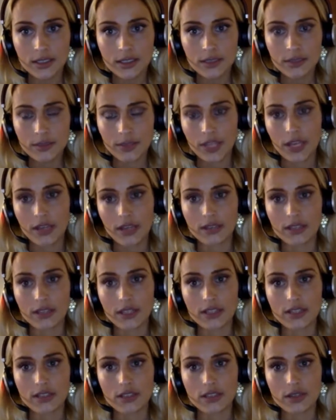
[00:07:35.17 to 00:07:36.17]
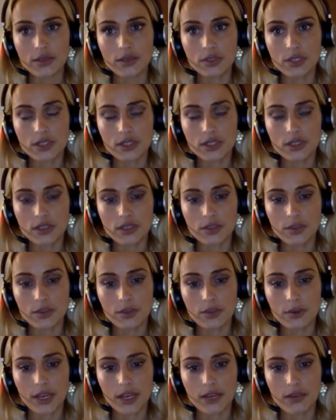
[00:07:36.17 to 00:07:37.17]
But yeah, that was just on top
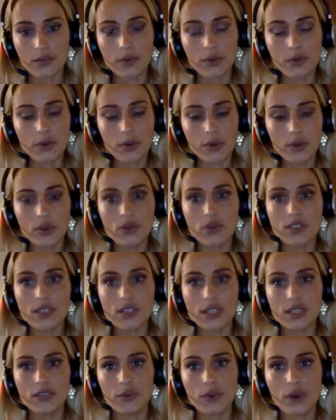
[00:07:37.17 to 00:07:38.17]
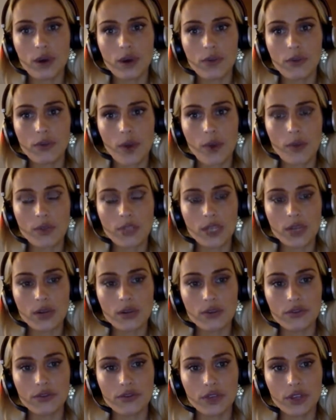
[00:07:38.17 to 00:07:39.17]
of my head. What about you, Steve? What popped
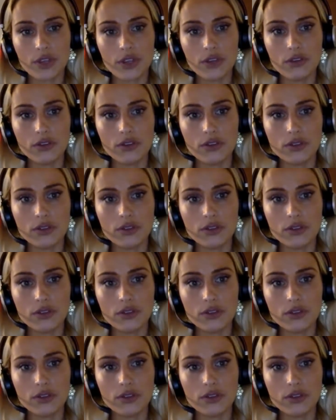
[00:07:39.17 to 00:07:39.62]
out for you?